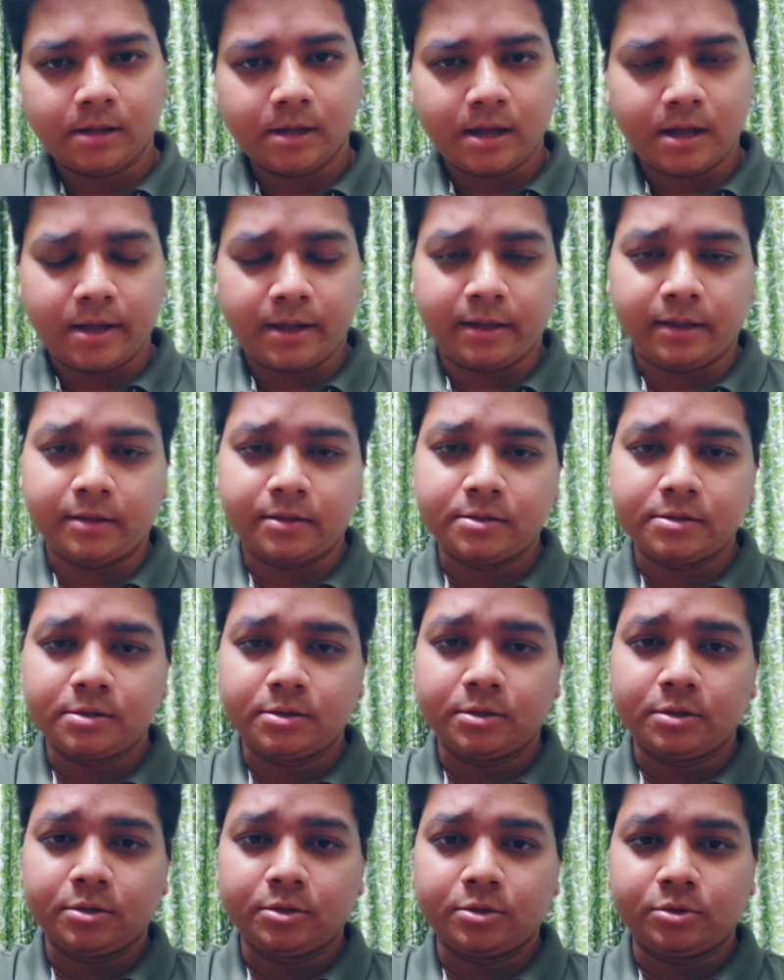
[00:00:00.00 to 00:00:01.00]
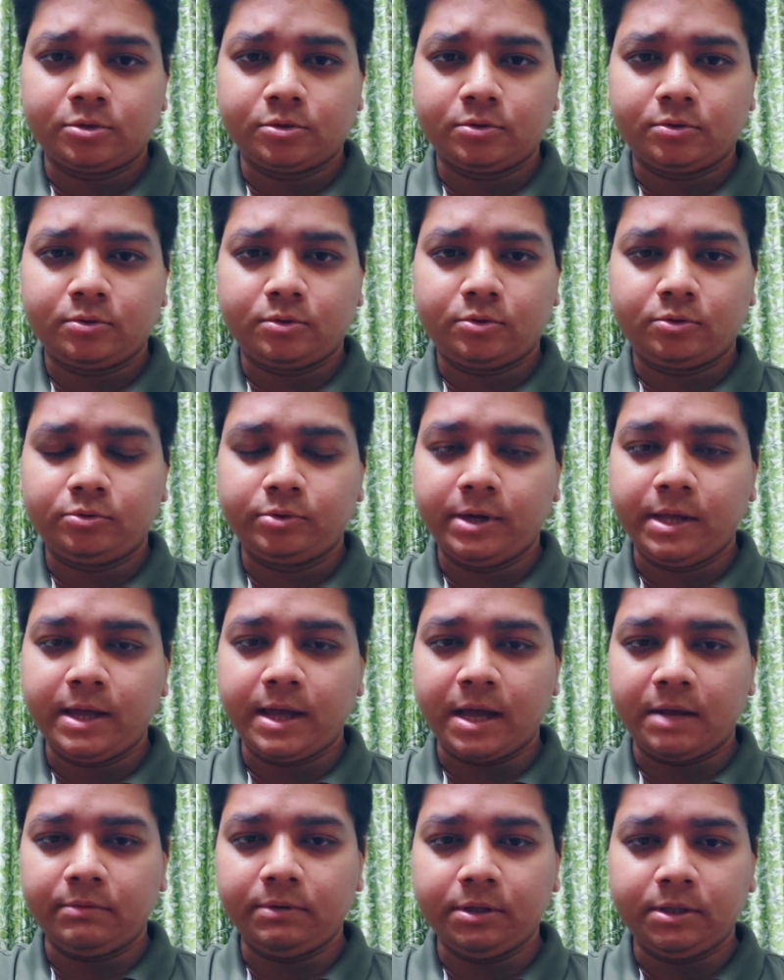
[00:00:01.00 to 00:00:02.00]
Hi, so today
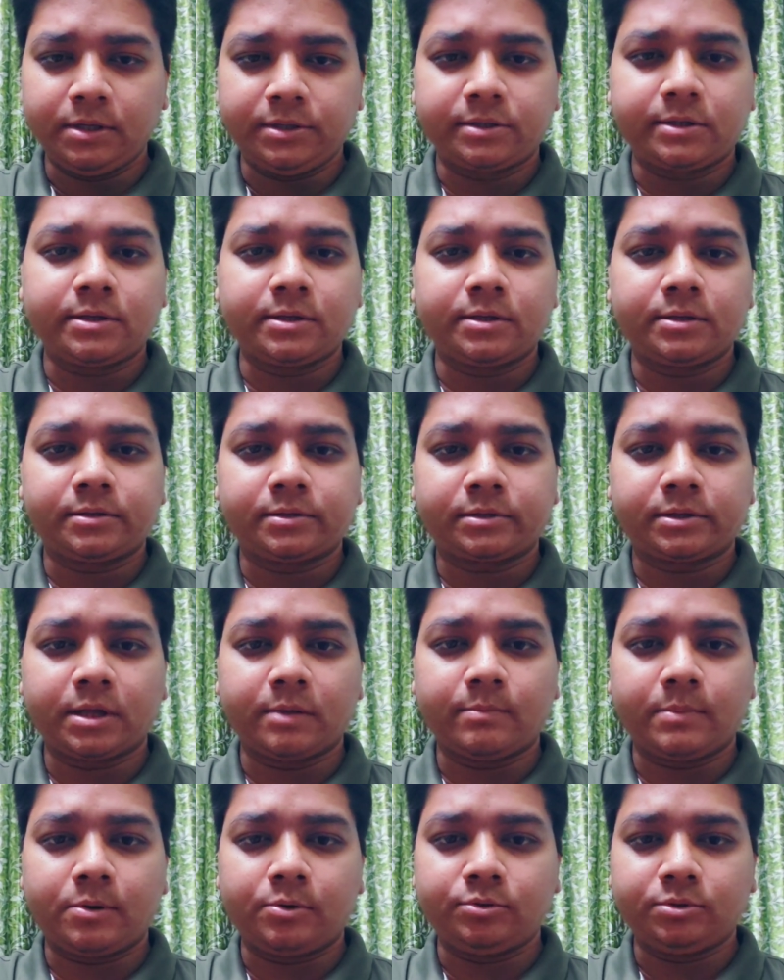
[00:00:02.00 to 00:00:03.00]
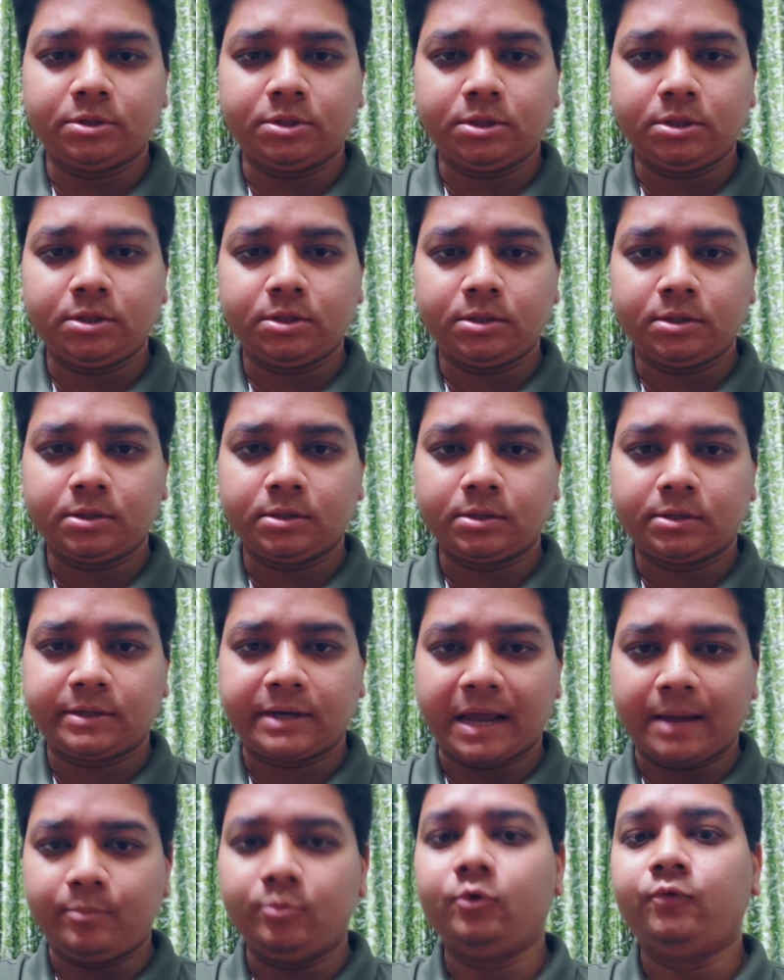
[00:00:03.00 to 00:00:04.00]
I will discuss about the
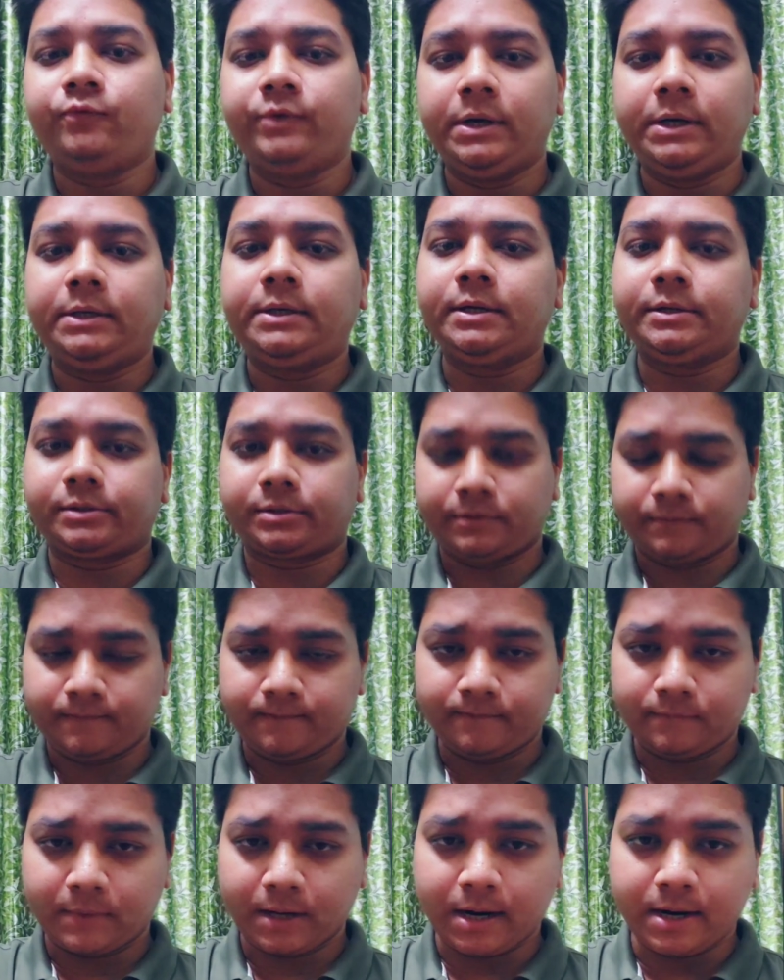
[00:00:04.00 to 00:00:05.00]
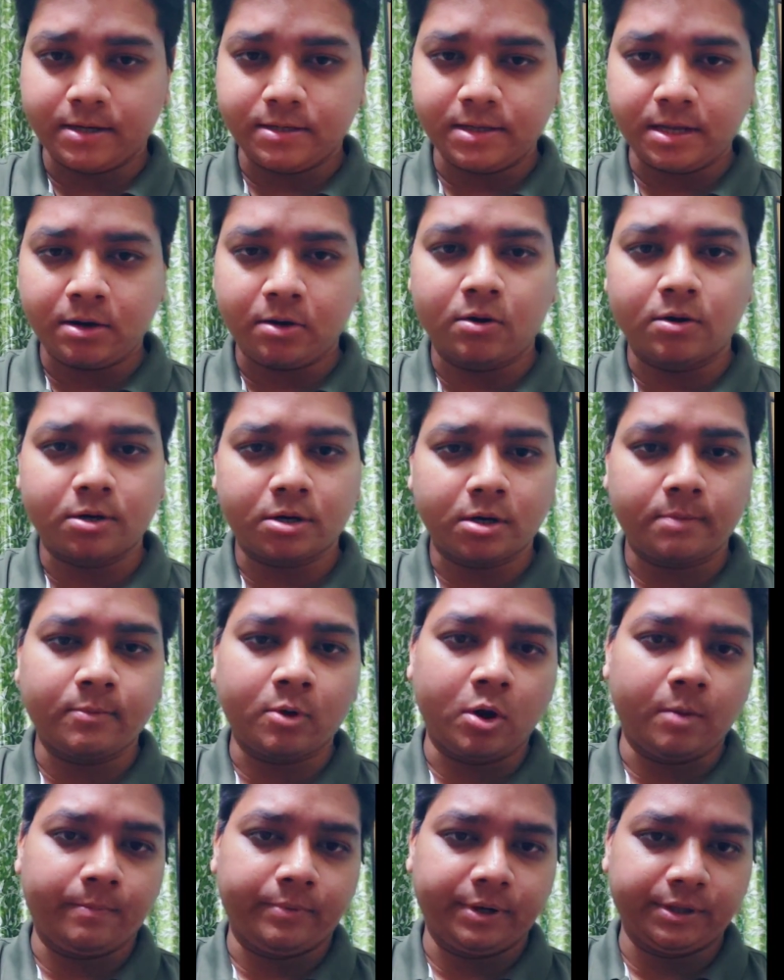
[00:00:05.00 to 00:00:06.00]
Tableau filters and their order of
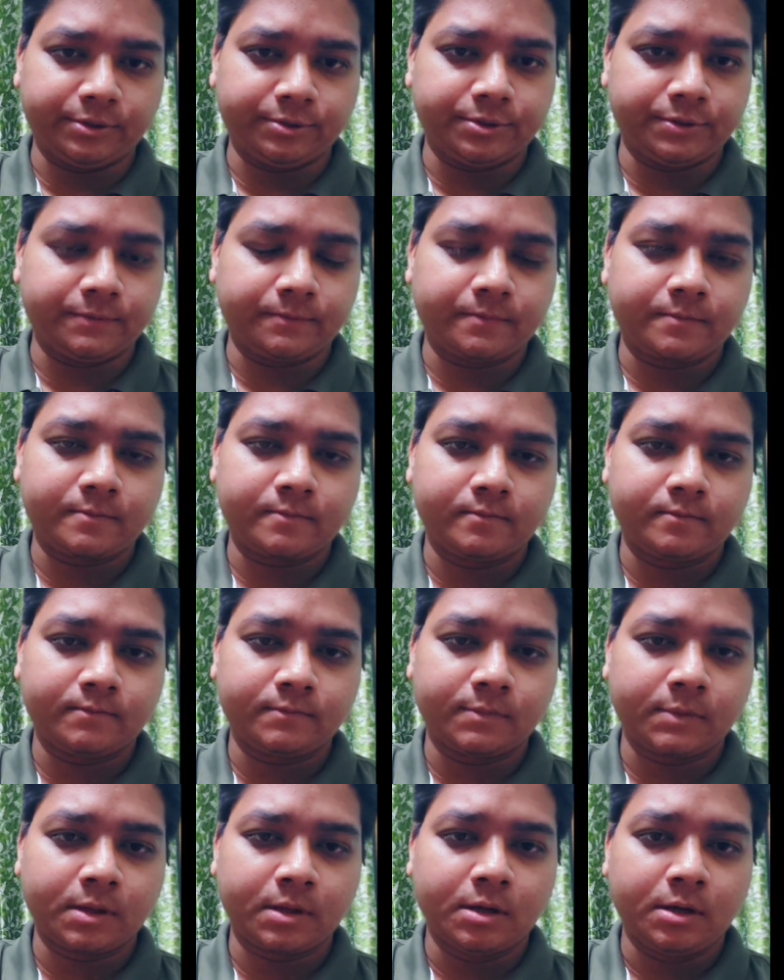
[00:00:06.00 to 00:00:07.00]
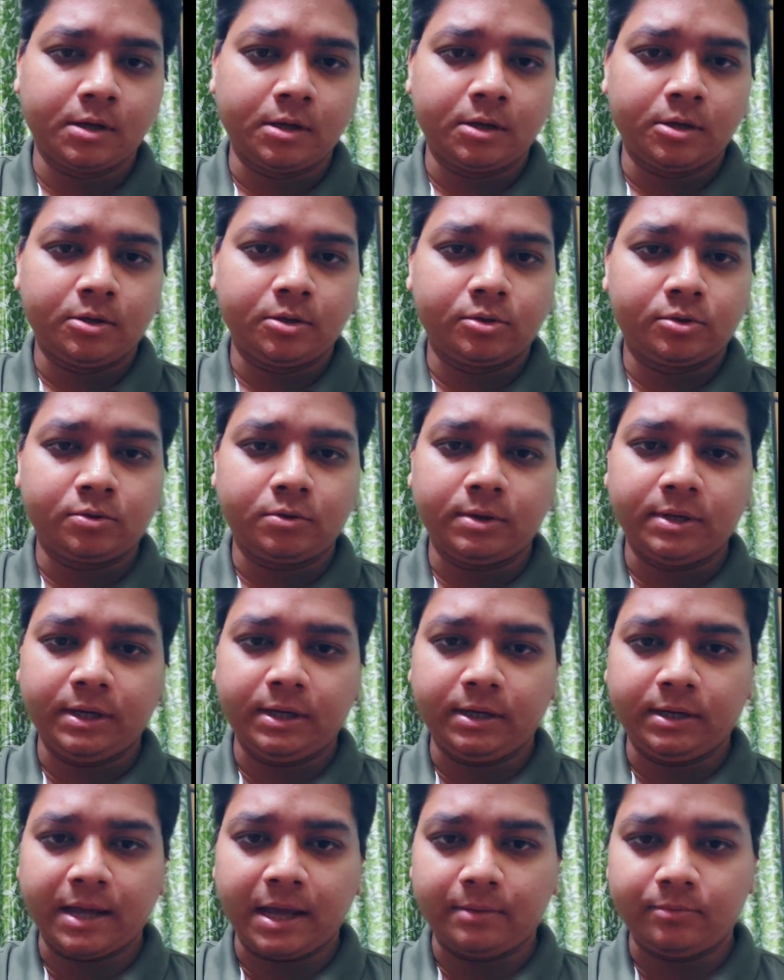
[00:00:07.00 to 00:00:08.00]
operation. So
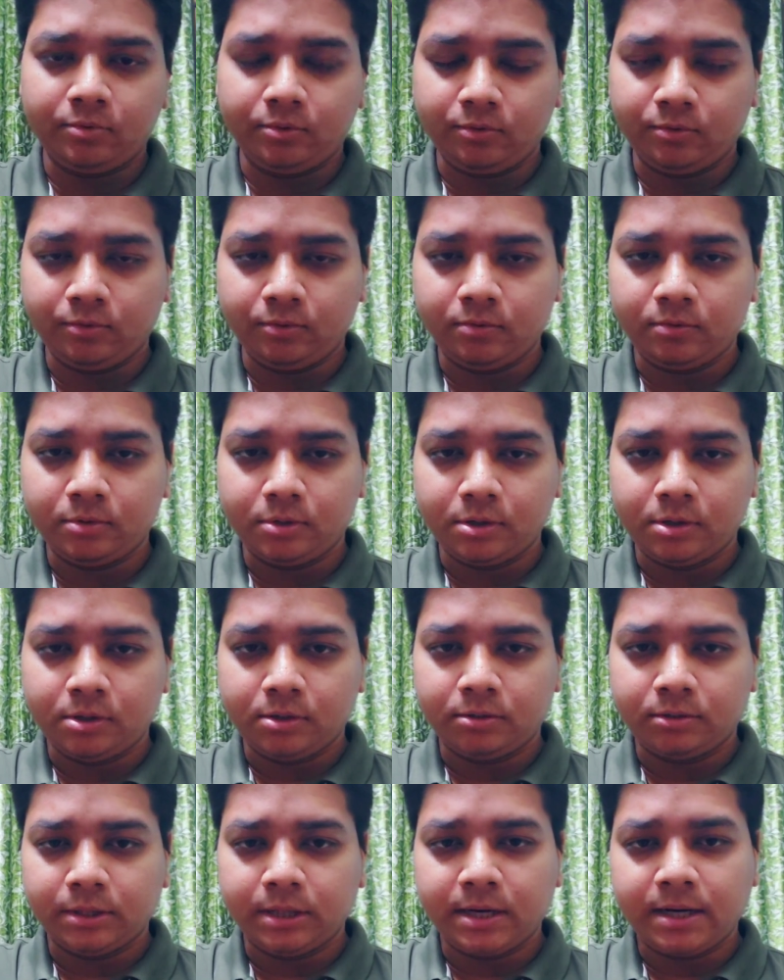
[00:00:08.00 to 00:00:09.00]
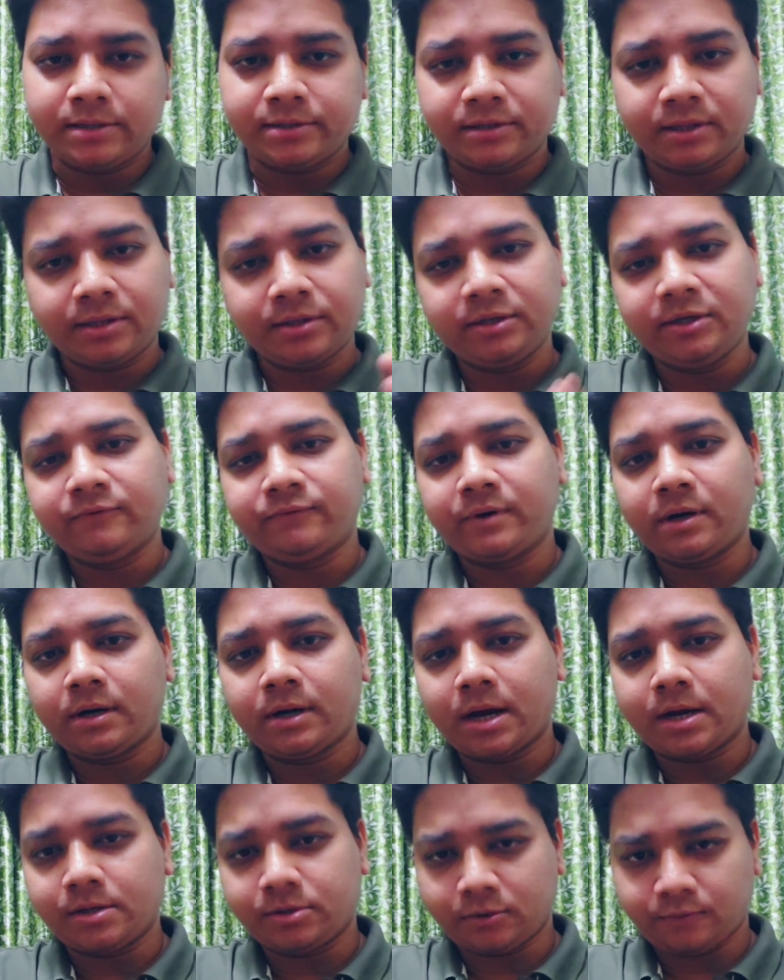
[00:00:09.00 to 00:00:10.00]
in Tableau, there are six different
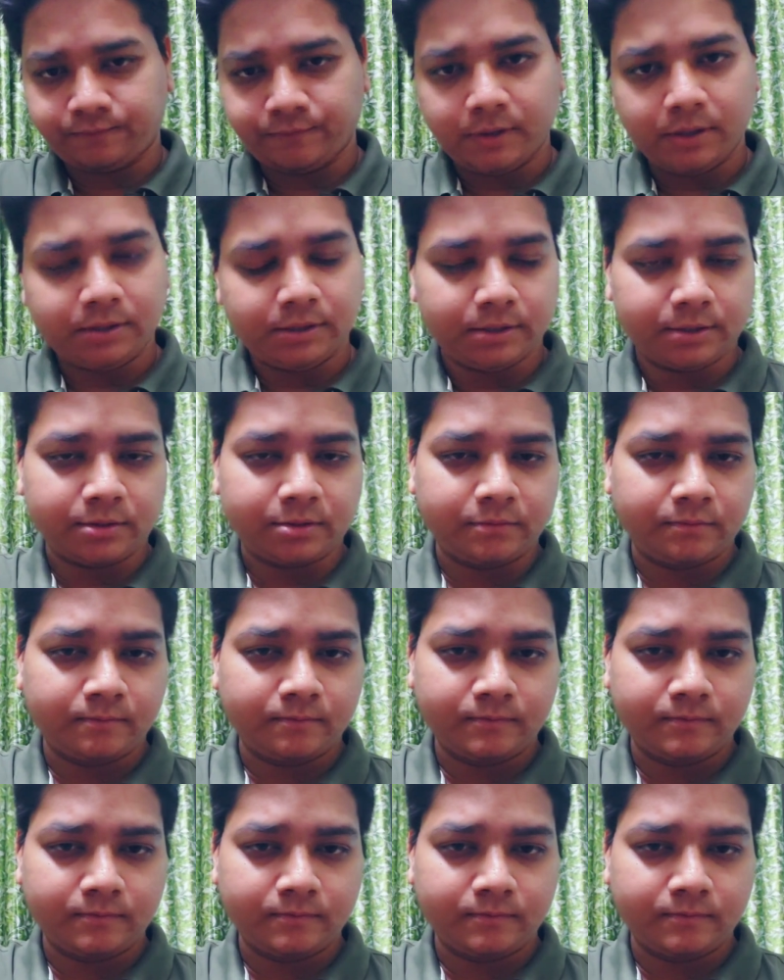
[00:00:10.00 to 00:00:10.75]
kinds of filters.